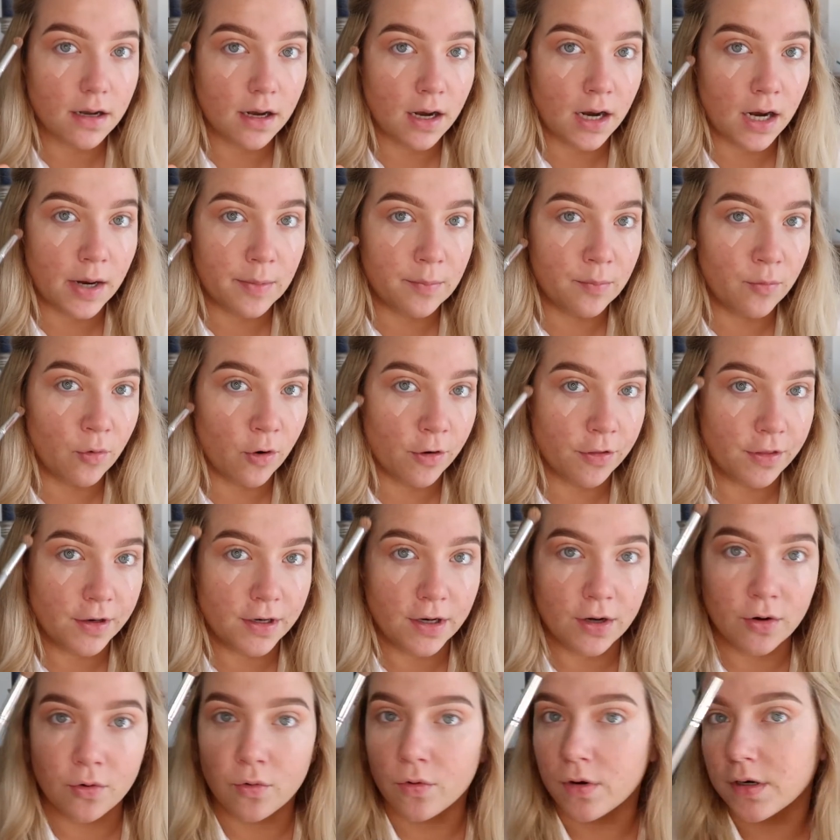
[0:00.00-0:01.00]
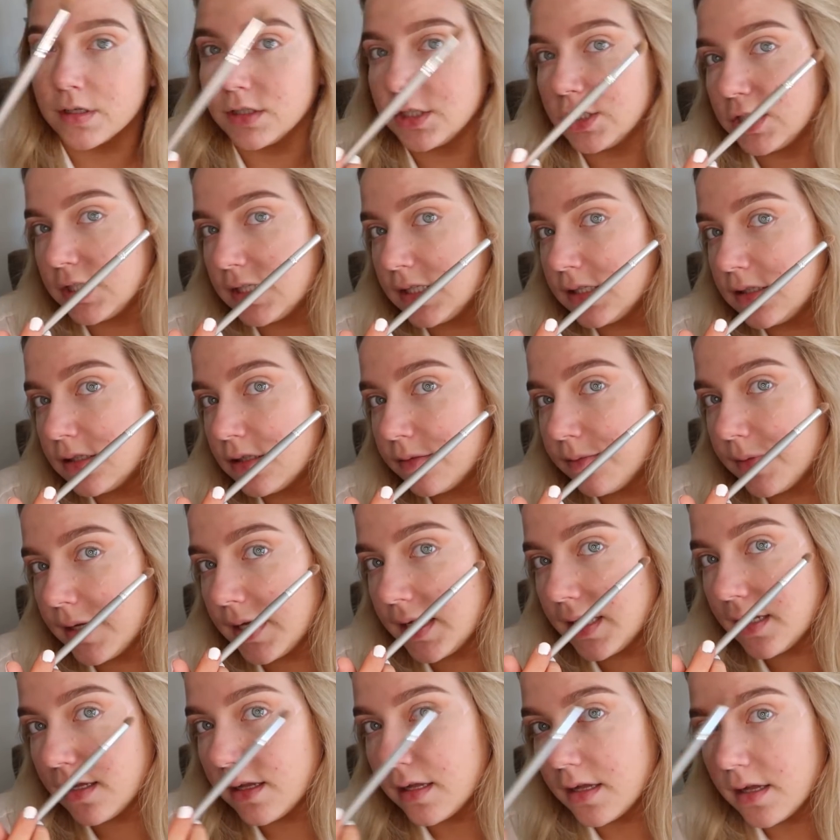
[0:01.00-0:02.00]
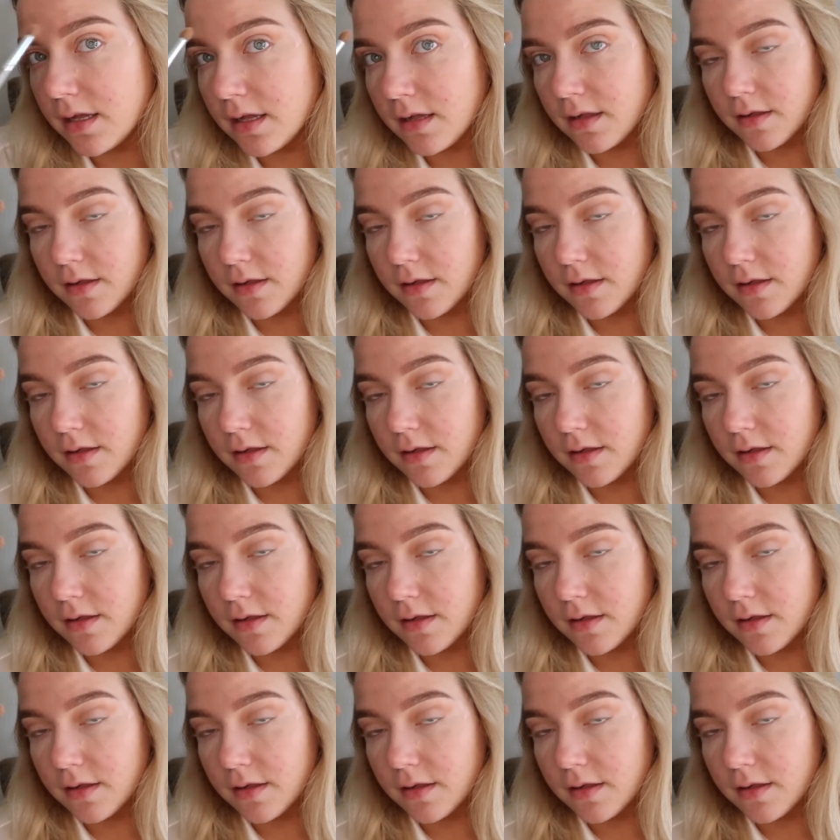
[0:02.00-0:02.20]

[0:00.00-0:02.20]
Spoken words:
more than an orangey to me.